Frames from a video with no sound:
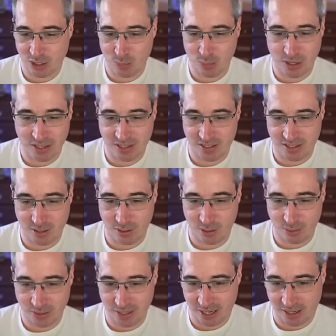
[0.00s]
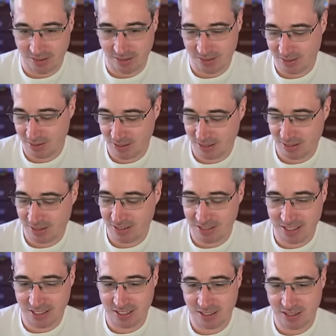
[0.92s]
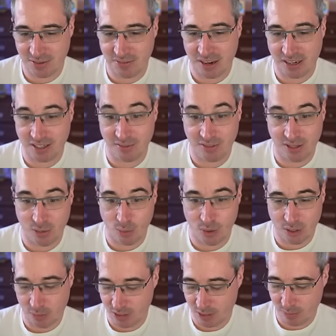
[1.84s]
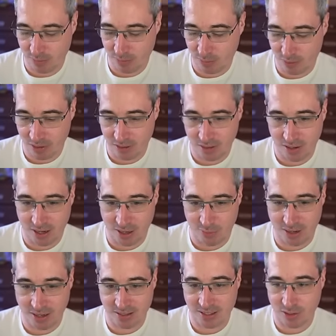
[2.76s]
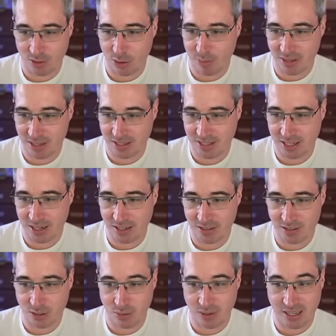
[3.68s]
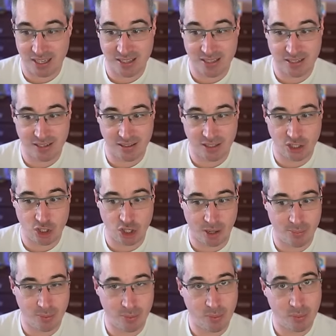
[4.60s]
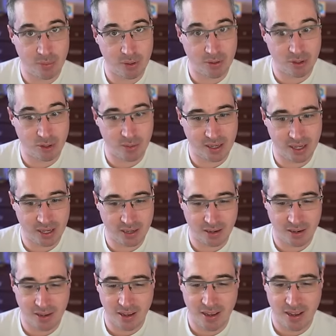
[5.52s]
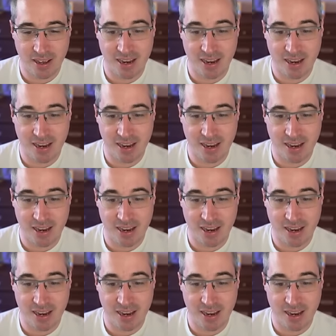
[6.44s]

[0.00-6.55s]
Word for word: I just put it to 0 seconds because this is effectively what it was before. We had 0 milliseconds, so it would instantly jump when we were doing it.